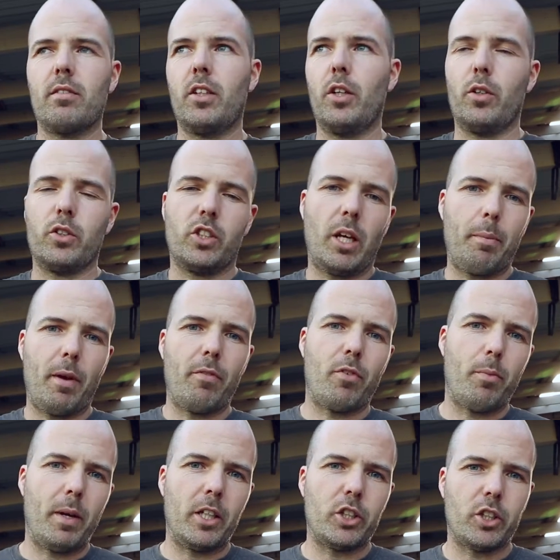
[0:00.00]
you know, send me
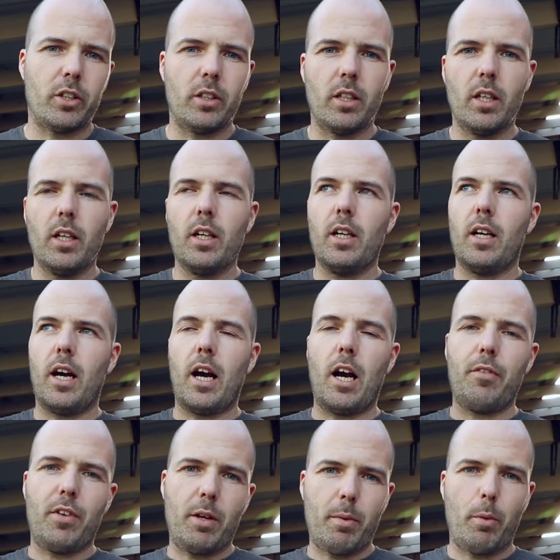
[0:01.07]
information
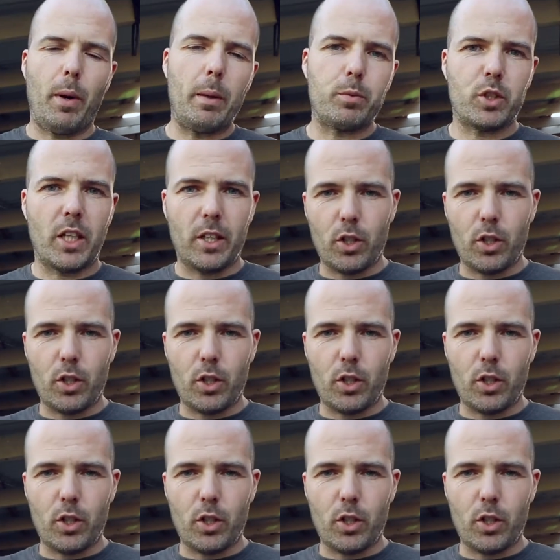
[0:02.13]
via my website.